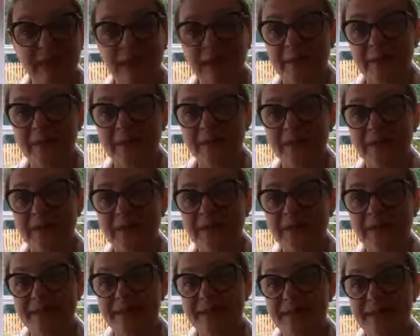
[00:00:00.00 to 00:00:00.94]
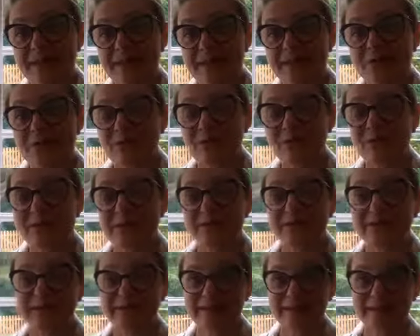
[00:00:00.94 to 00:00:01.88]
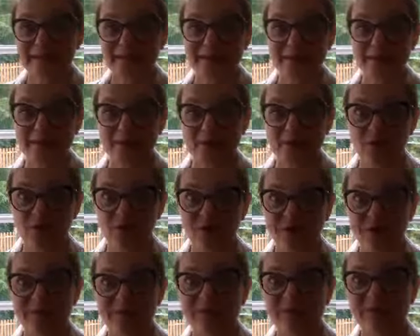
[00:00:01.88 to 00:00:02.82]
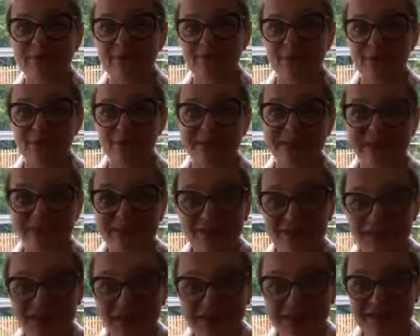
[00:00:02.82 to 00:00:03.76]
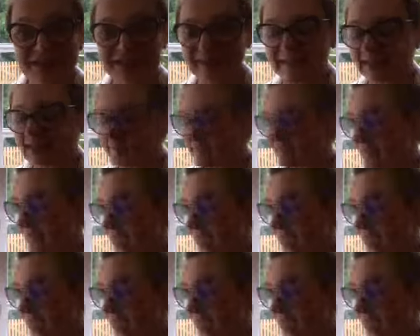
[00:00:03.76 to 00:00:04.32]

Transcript: Maybe it will be a little bit even more interesting